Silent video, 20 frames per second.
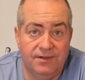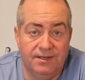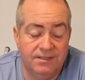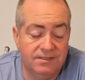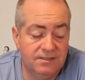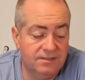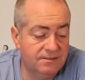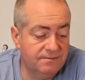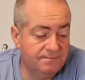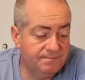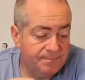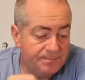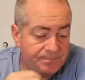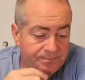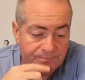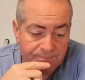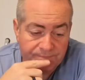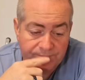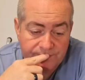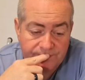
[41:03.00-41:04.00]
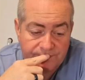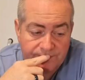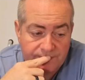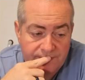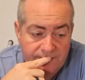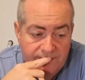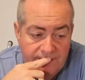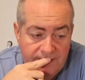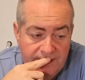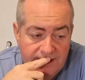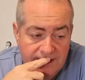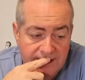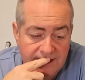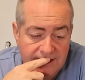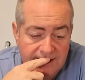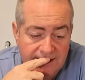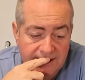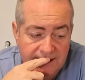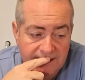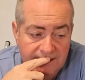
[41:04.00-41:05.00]
things,
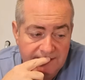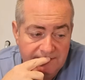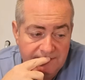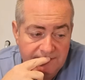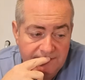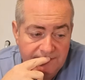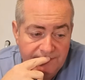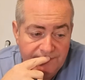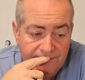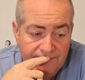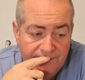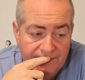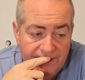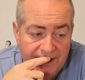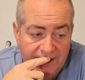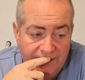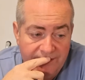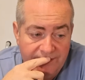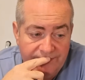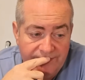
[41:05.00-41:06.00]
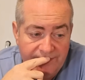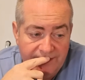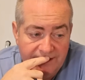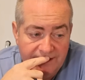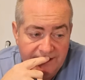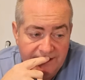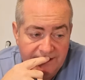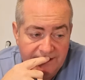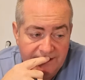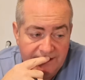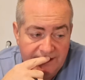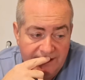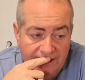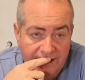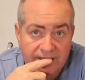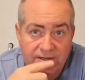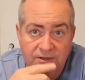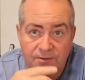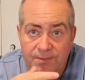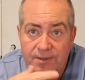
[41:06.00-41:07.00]
and I think,
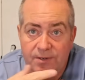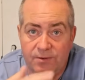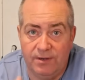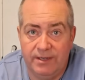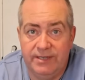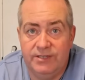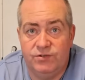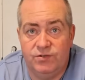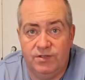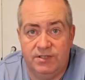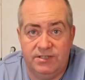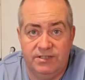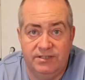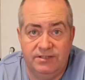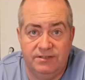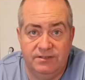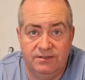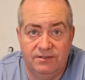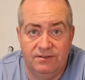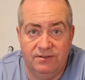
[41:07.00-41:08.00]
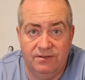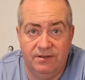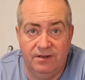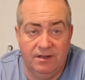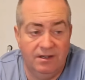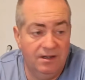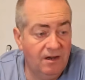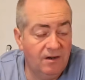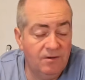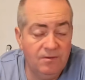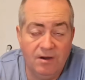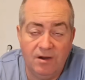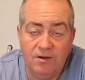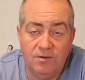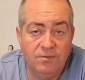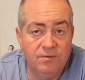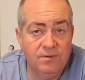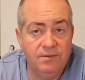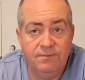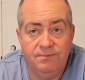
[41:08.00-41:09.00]
yeah, it could be quite interesting to look at it,
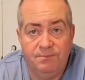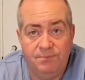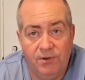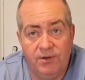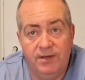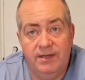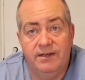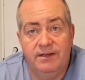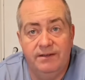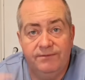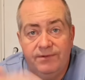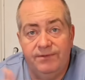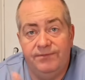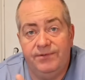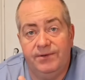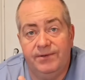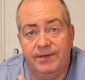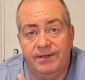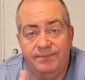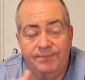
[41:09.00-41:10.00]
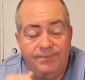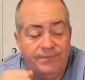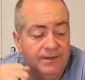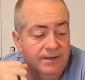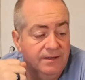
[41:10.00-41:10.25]
I'll buy it and review it.